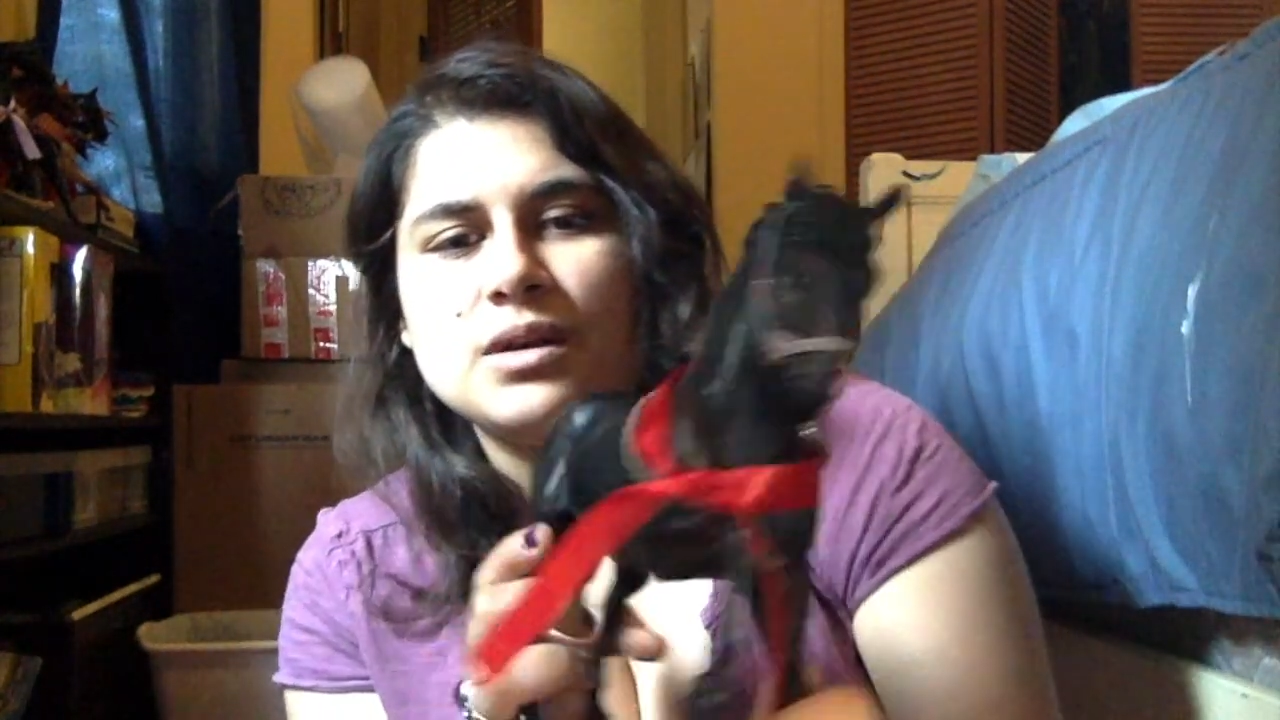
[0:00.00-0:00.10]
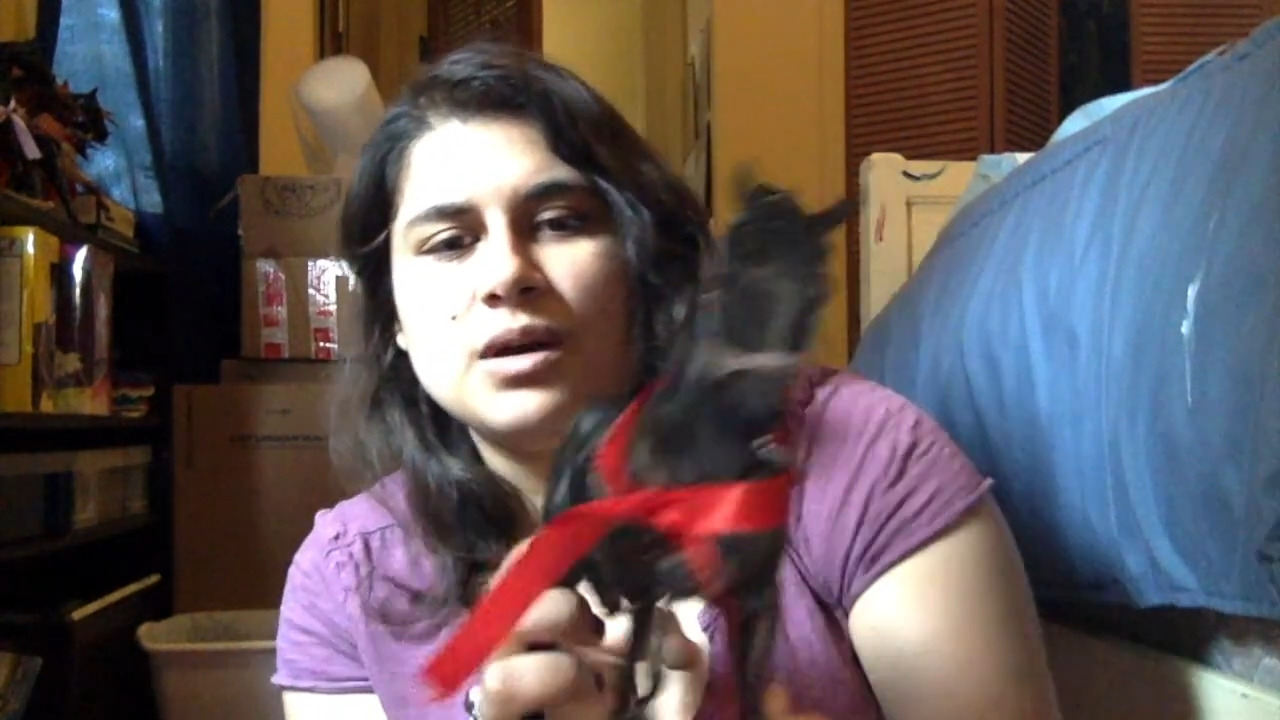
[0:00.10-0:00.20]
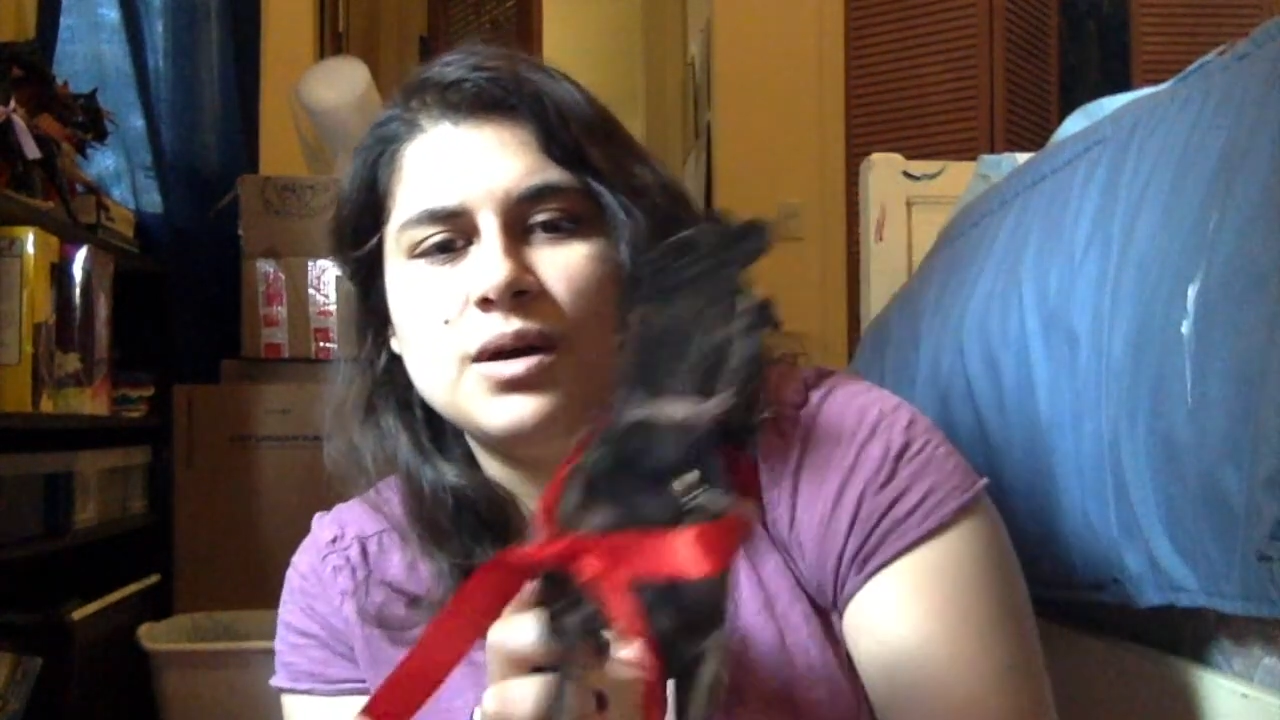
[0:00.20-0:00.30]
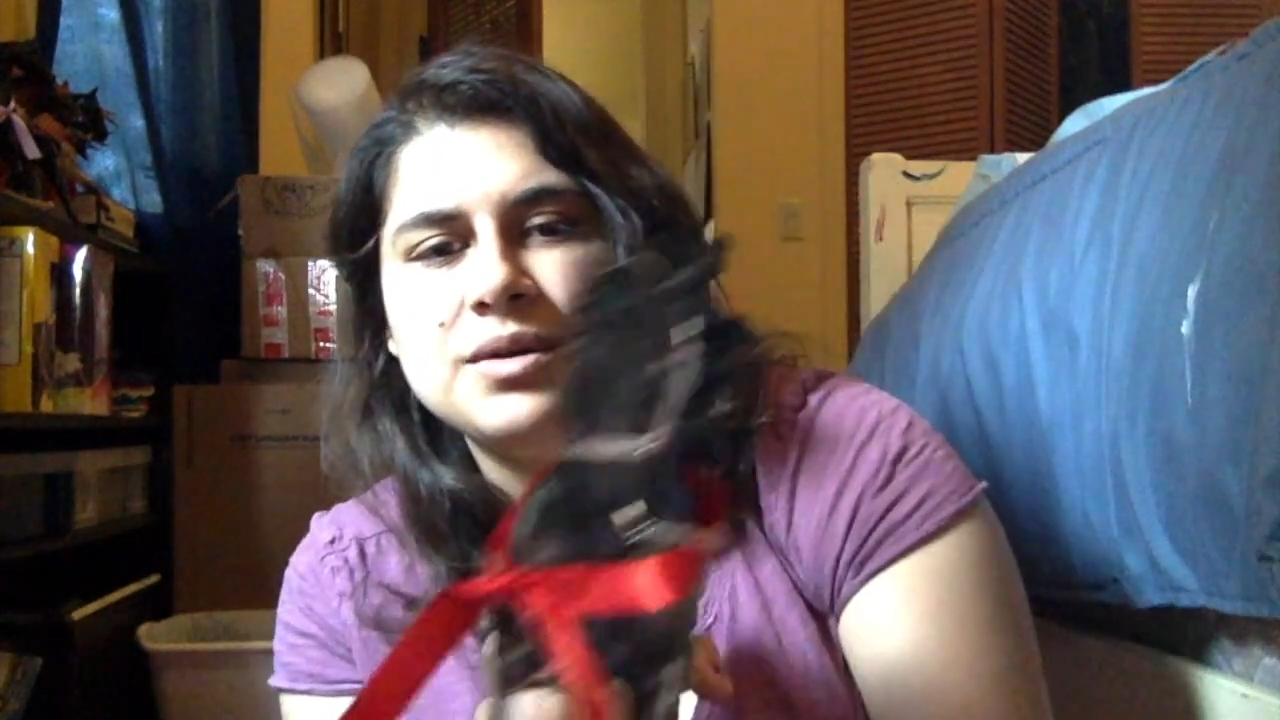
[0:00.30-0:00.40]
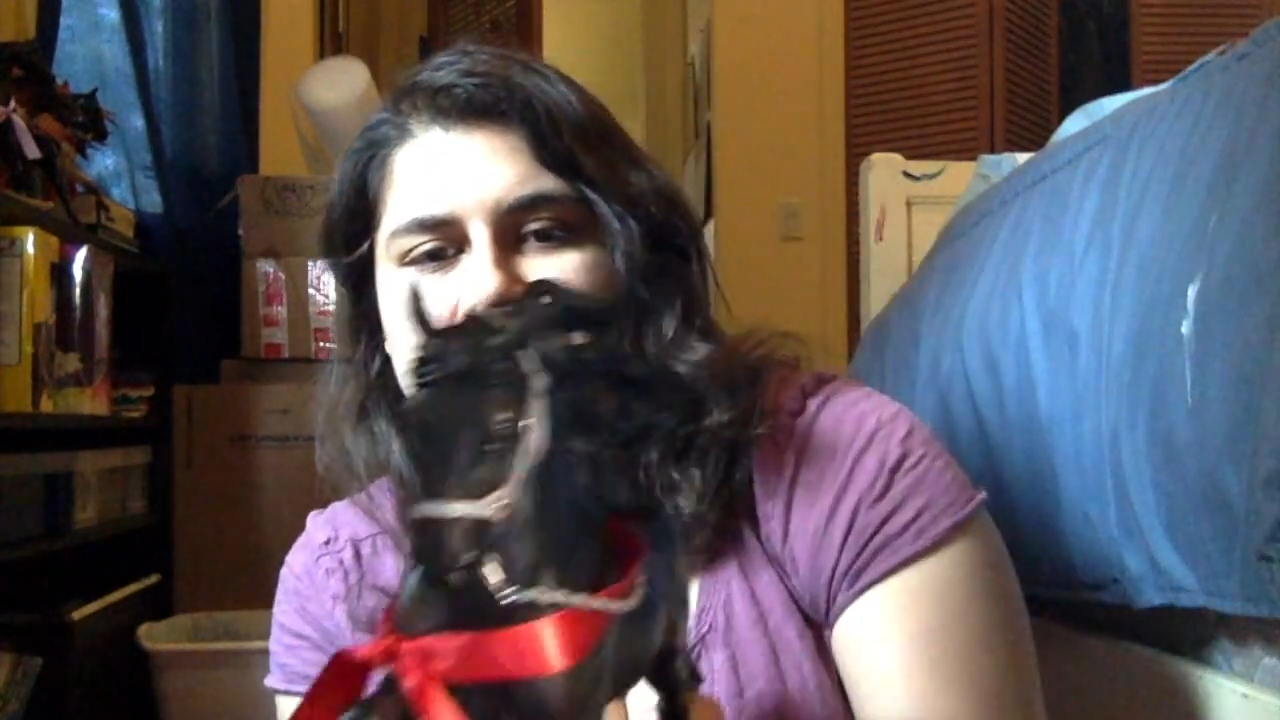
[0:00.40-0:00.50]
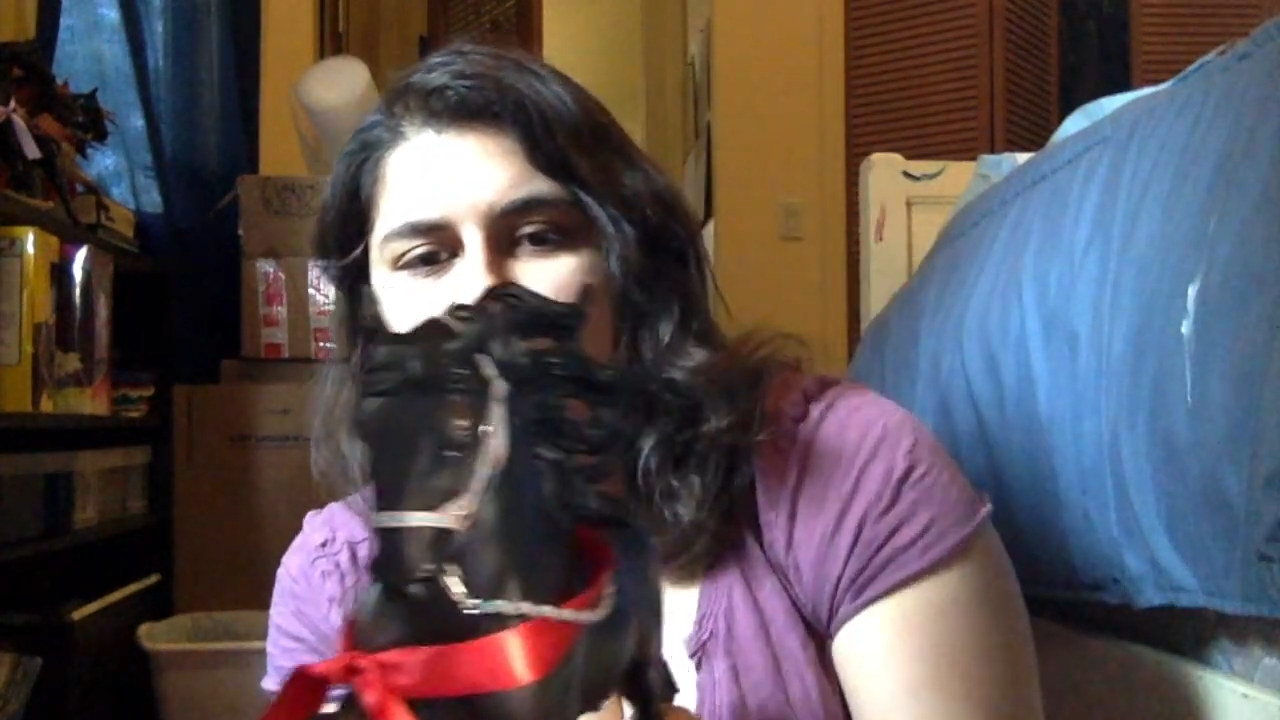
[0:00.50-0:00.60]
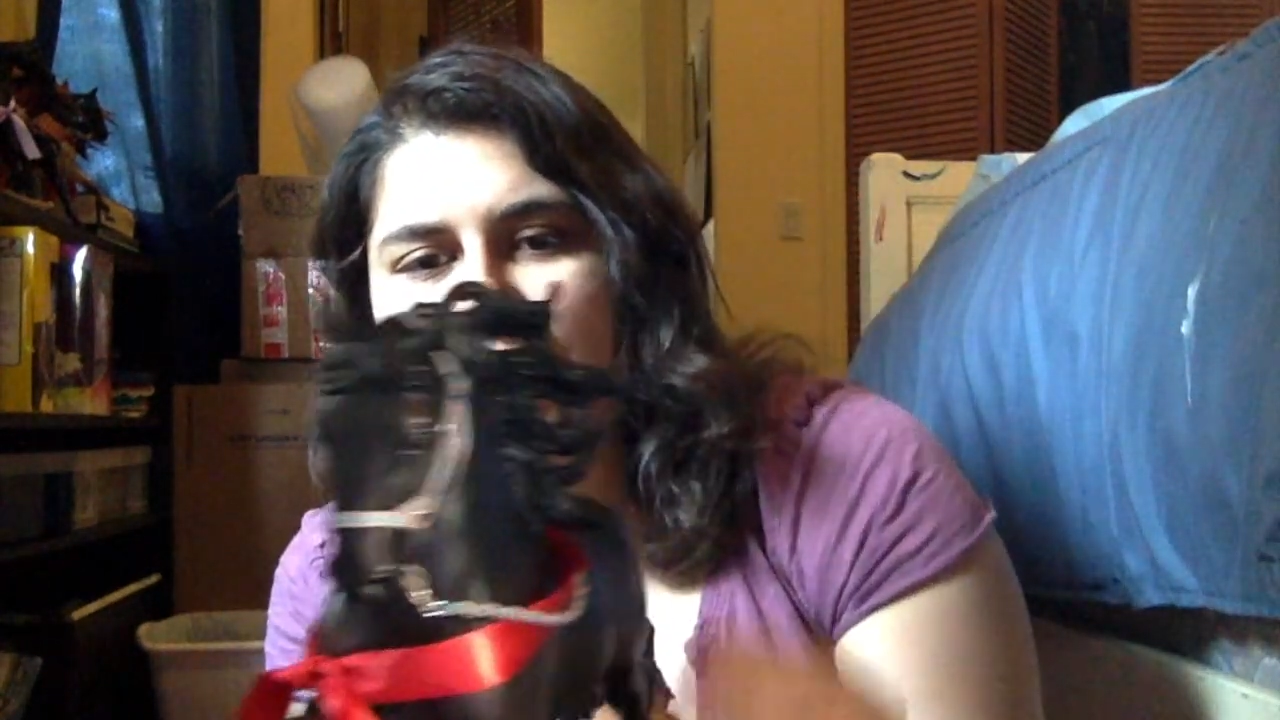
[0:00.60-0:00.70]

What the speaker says: Halter